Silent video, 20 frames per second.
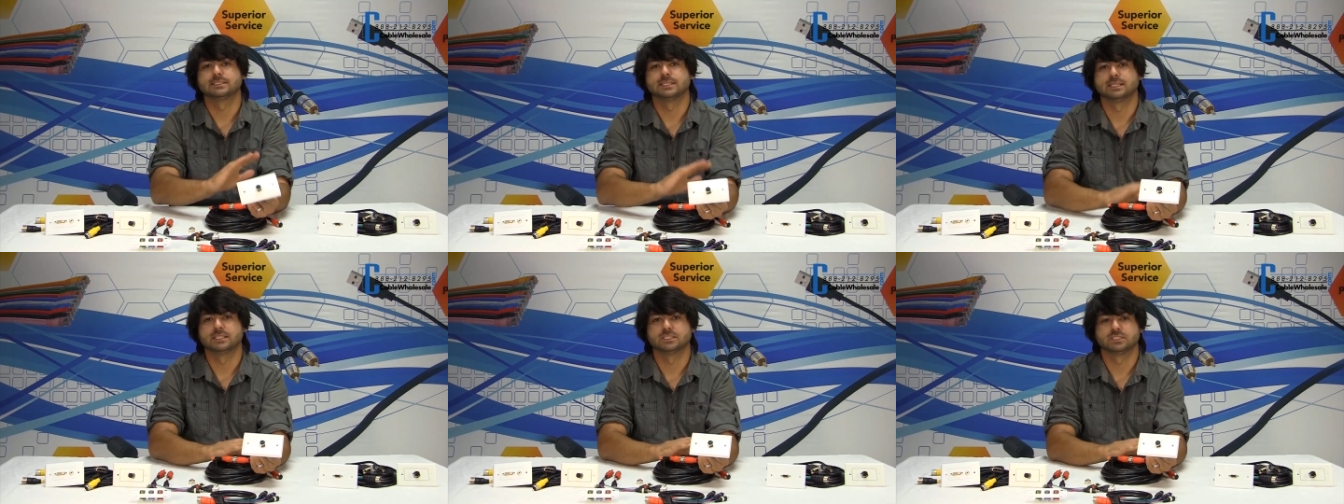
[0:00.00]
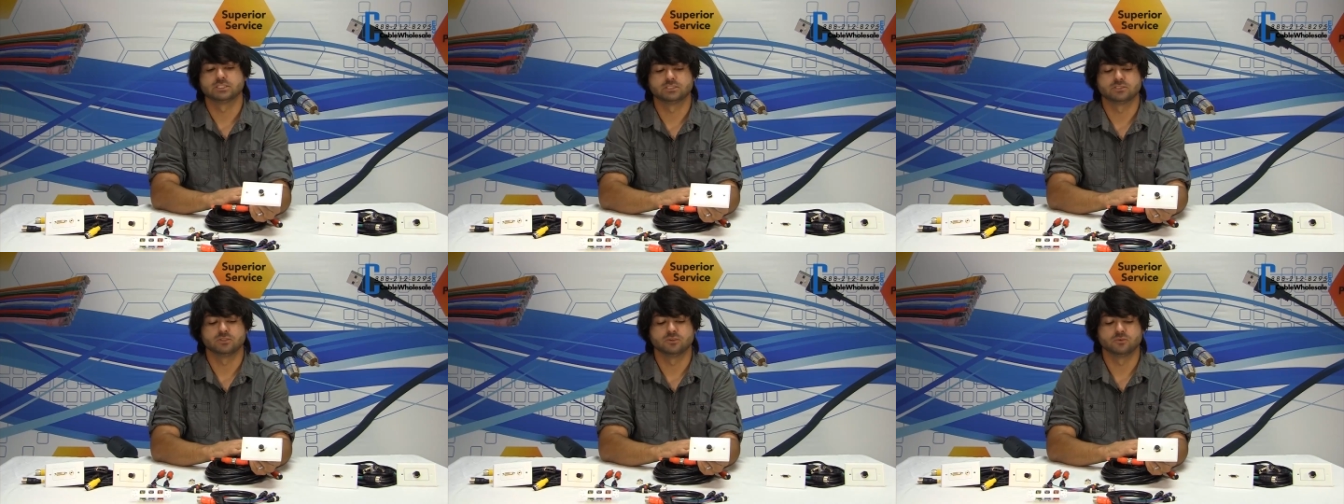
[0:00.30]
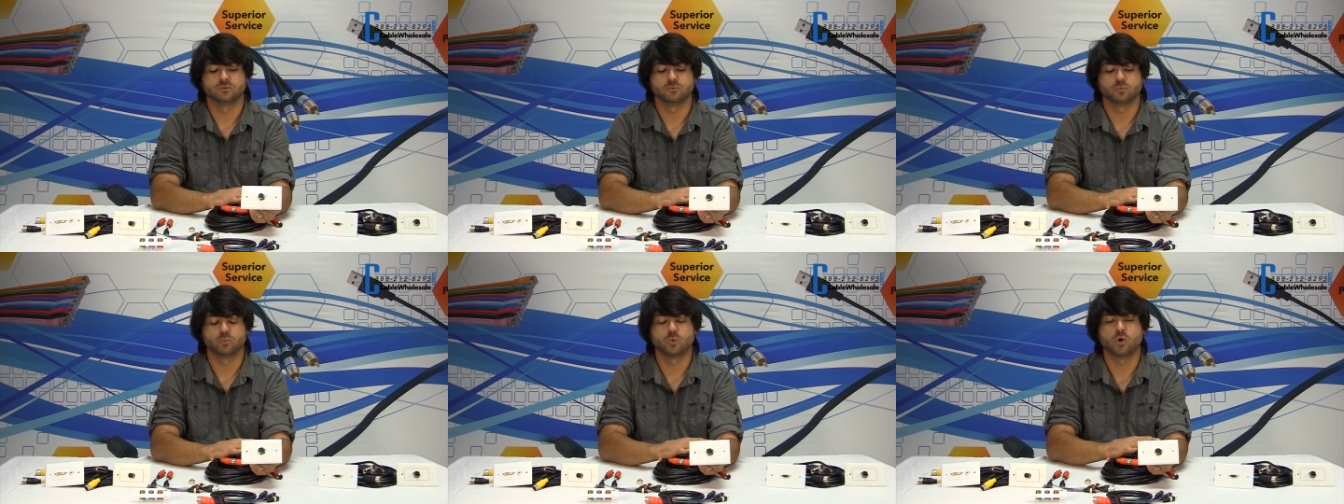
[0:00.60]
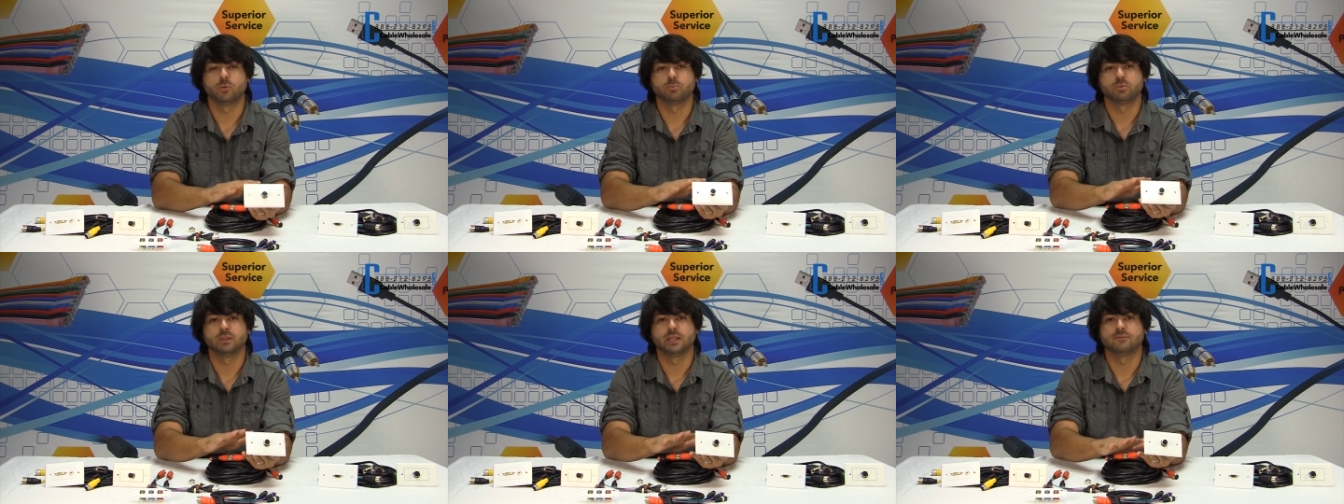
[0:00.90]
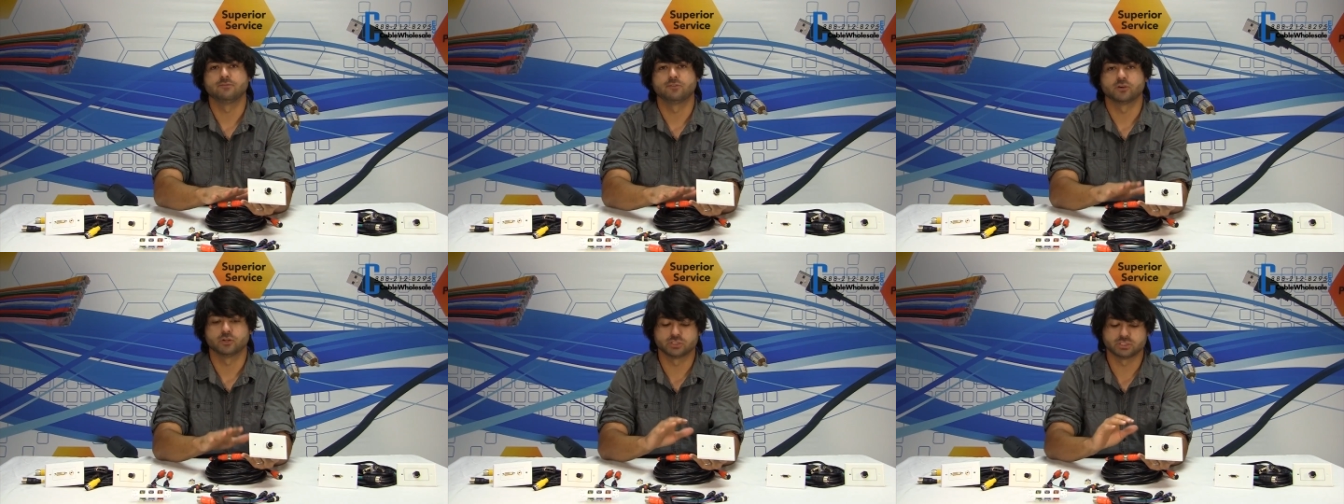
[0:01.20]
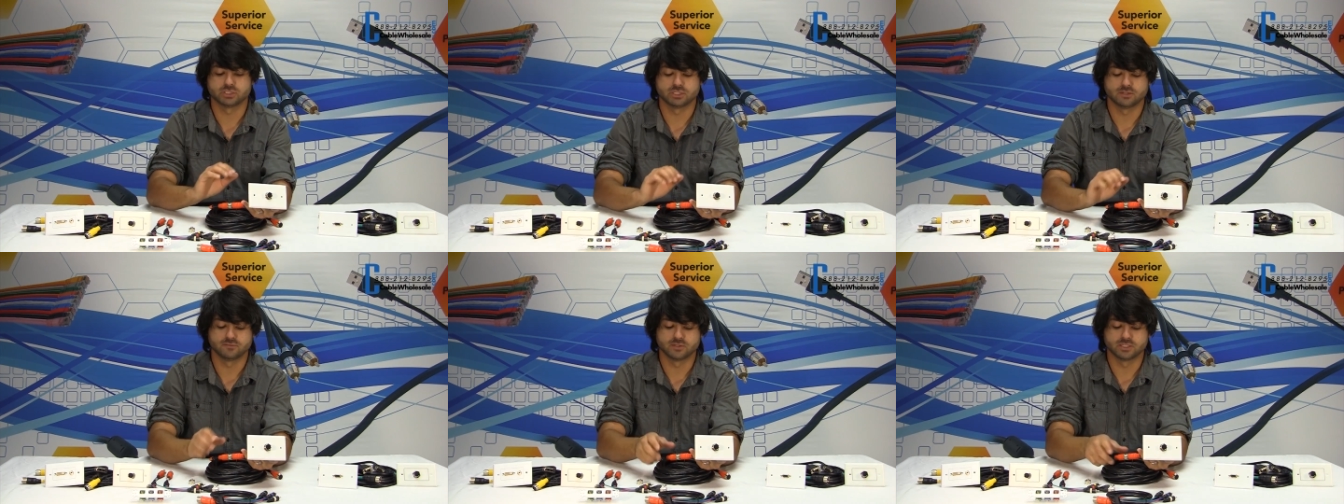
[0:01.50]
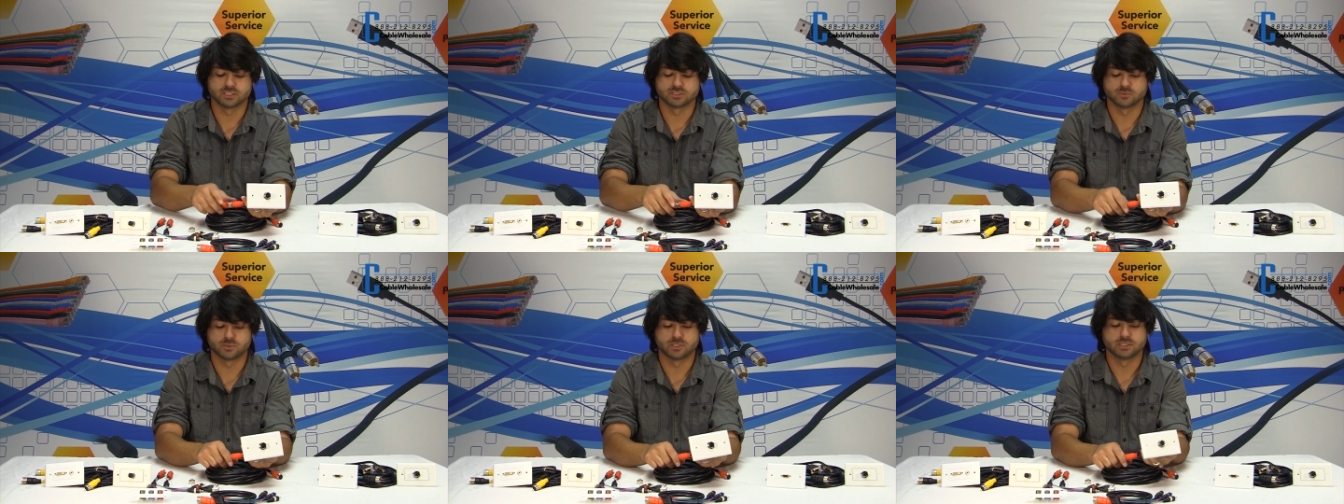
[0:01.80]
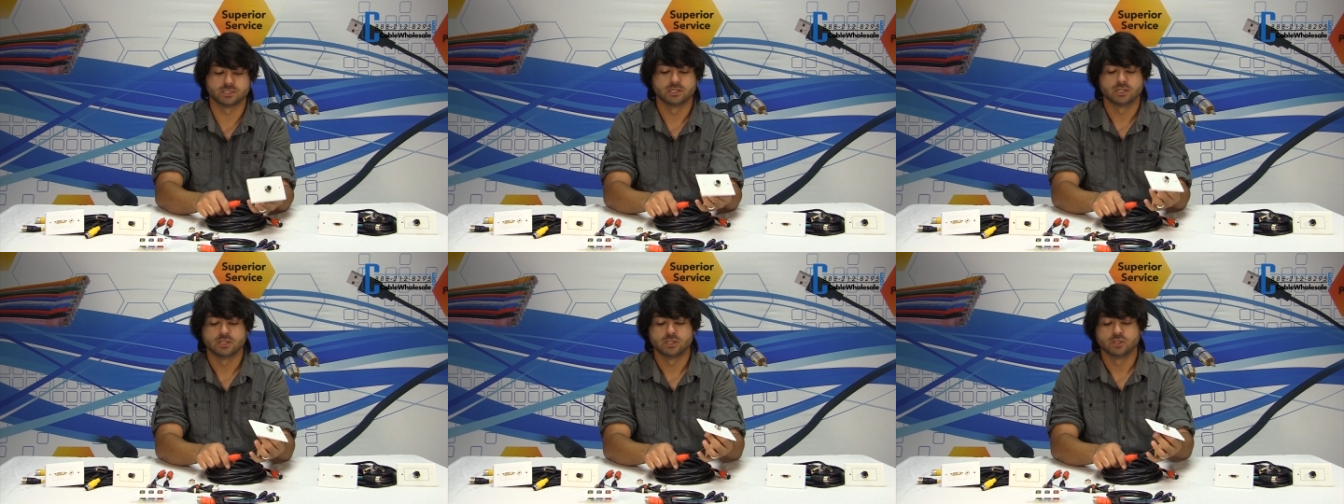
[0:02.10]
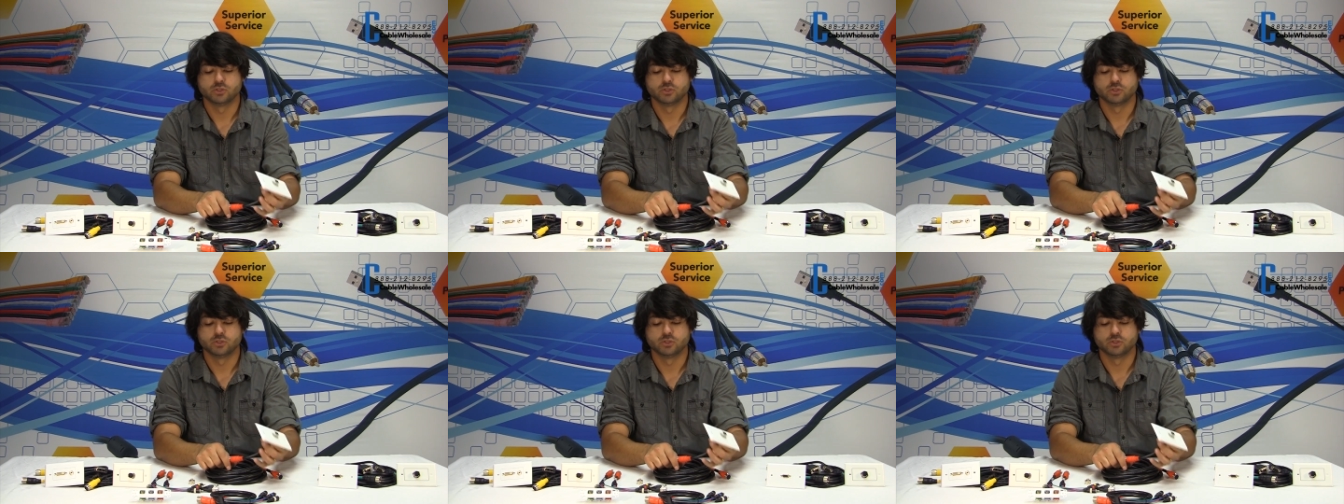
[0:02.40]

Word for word: said, this is the wall plate version of this one.